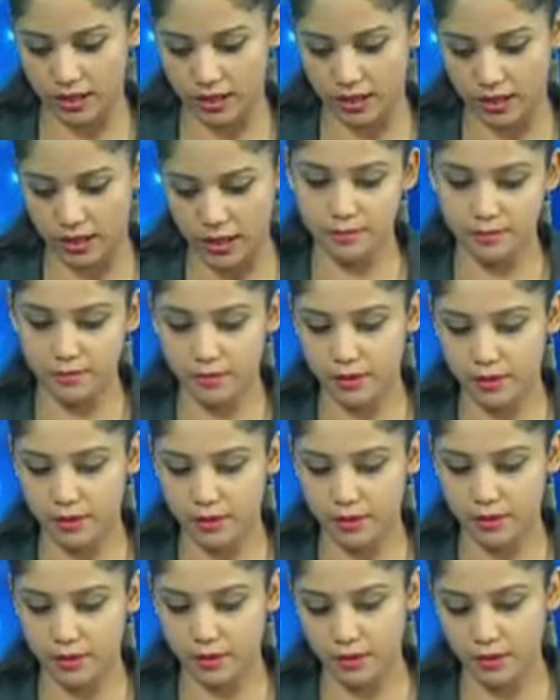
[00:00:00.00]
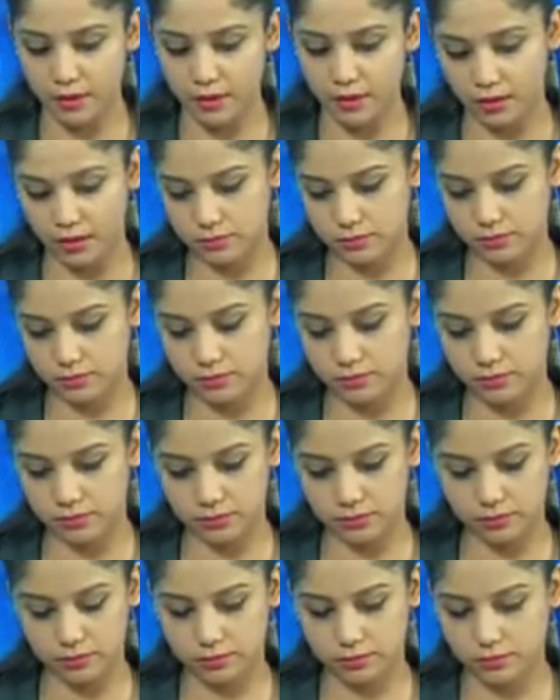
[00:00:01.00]

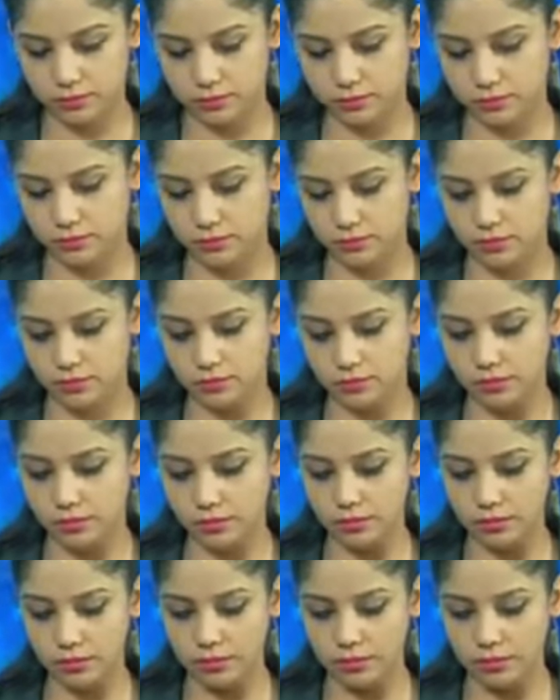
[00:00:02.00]
No one is speaking in this clip.